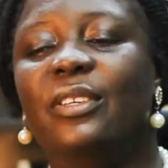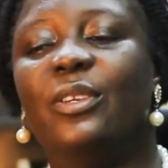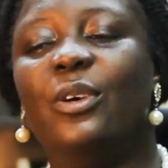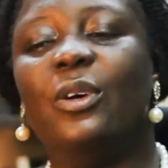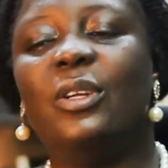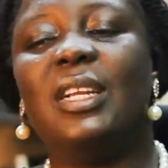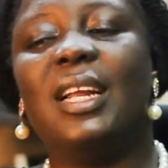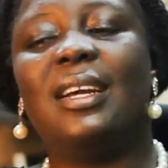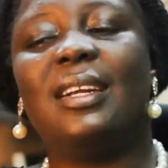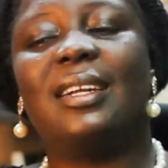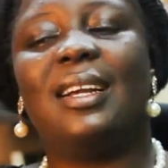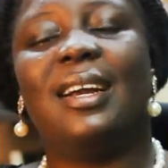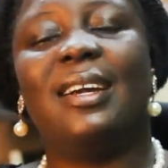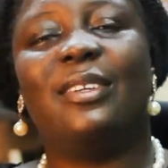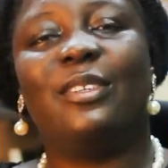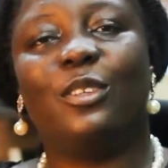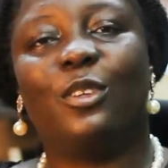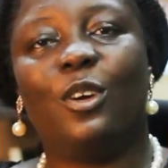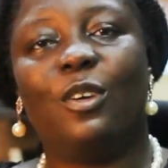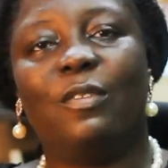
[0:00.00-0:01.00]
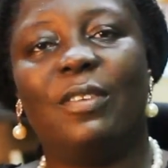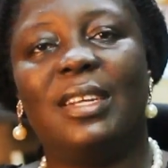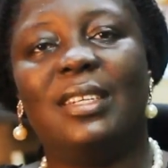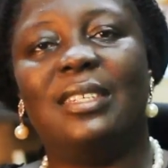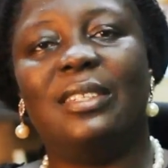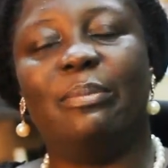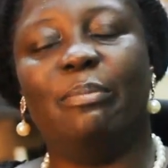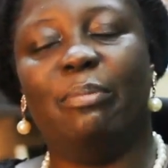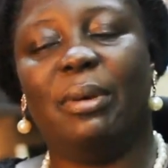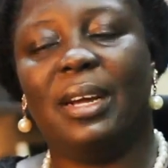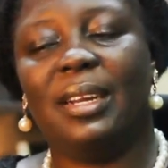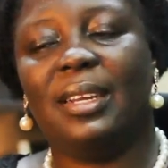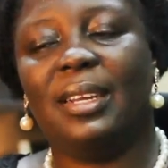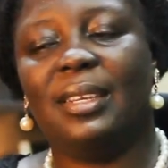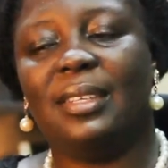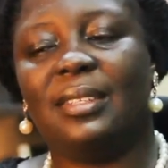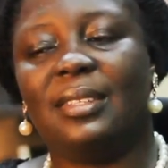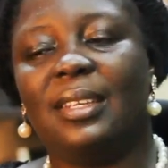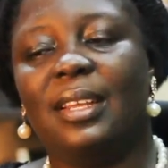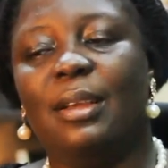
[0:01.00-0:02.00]
the owner can recover the
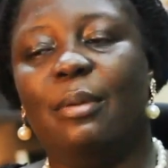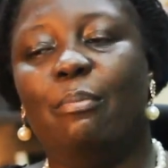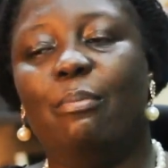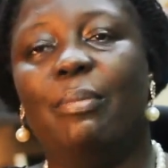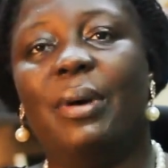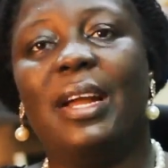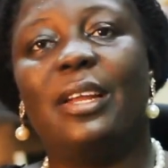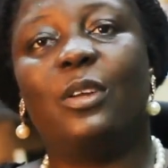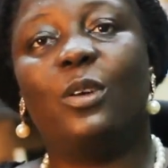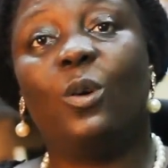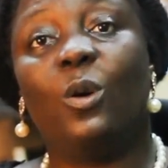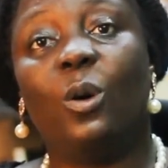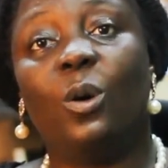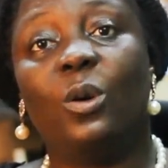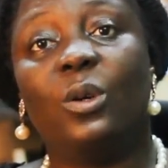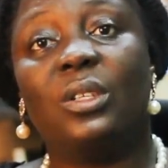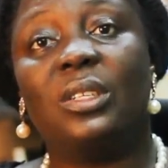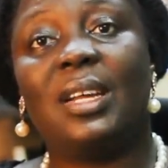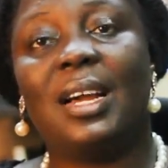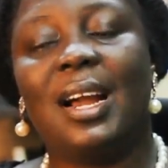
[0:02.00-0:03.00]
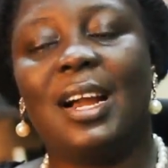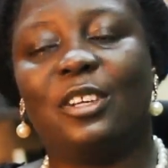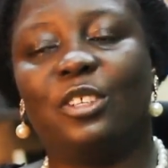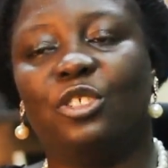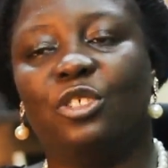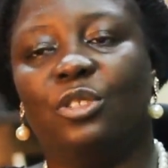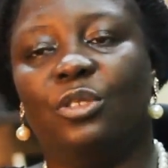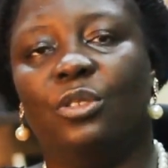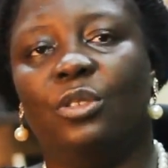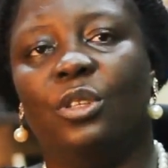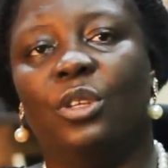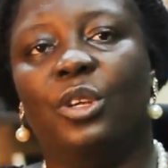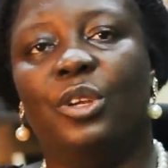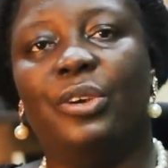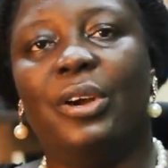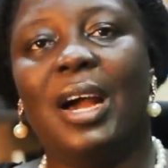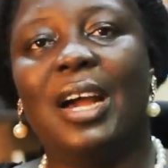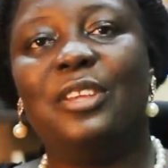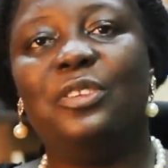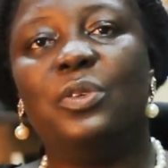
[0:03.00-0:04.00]
balance by court action.
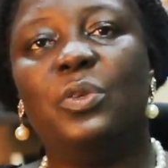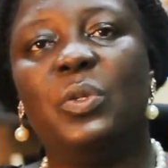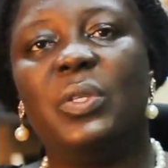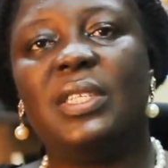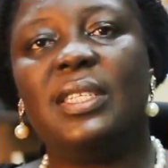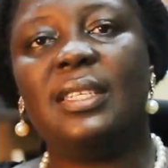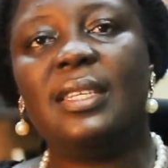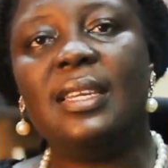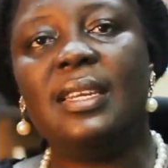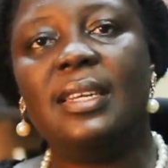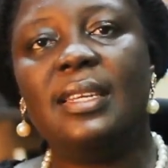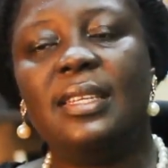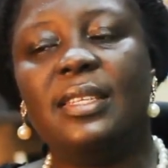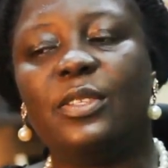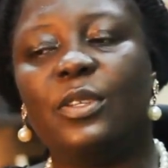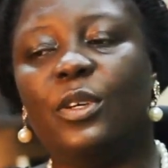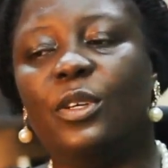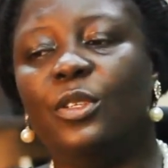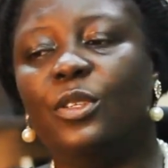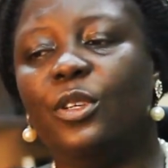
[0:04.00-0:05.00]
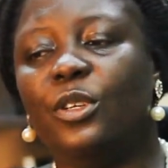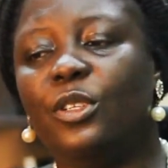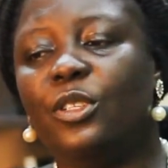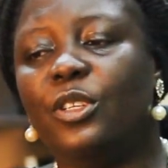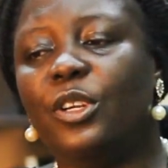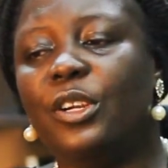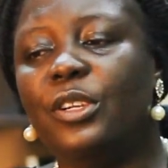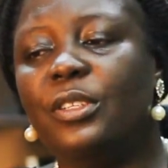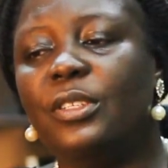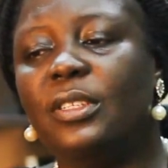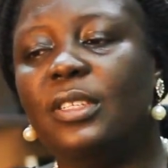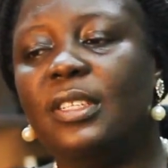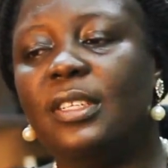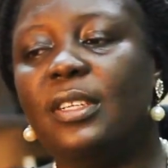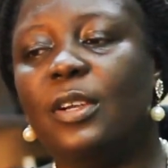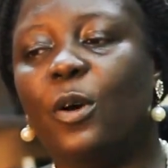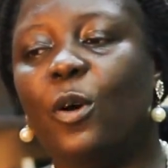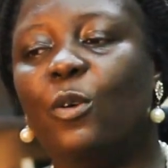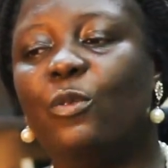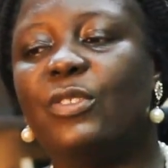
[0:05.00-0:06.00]
And you see this on the
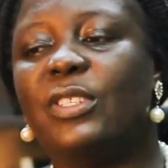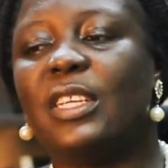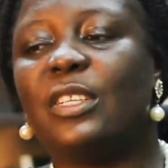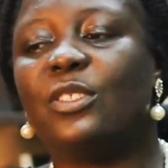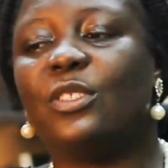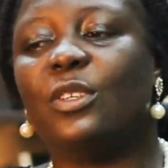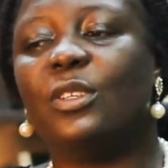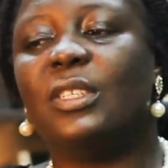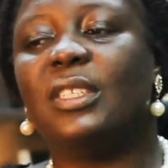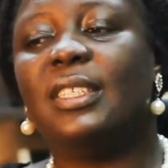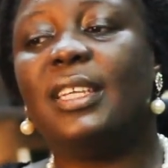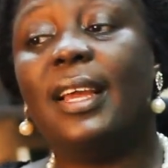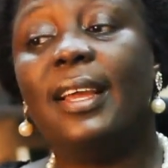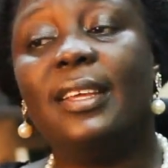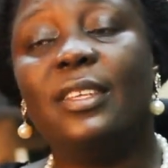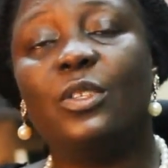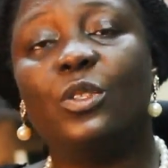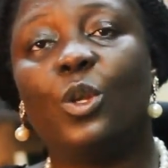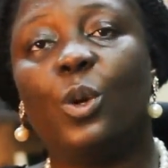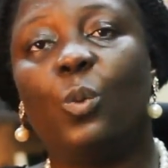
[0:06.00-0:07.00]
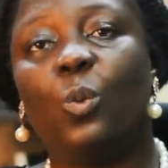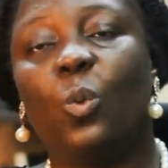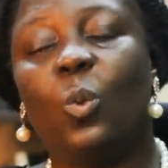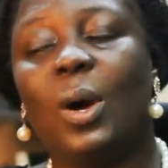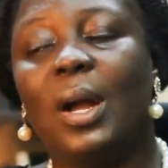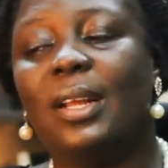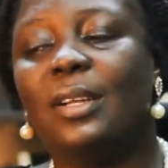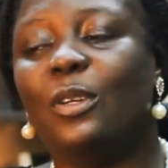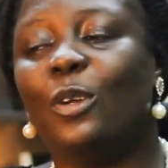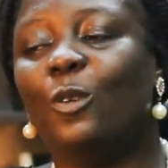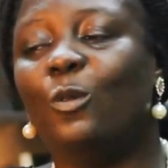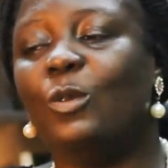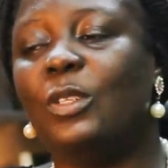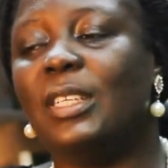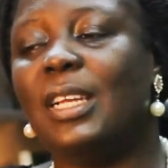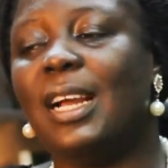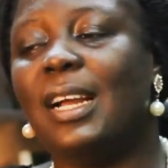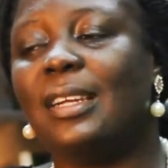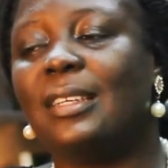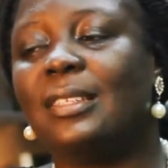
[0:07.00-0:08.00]
authority of Section 10 sub 1 of
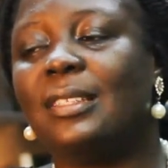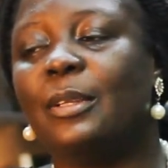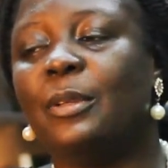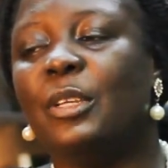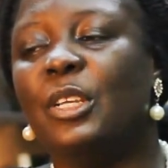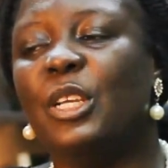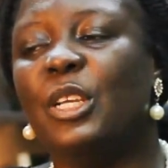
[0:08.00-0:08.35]
the Act.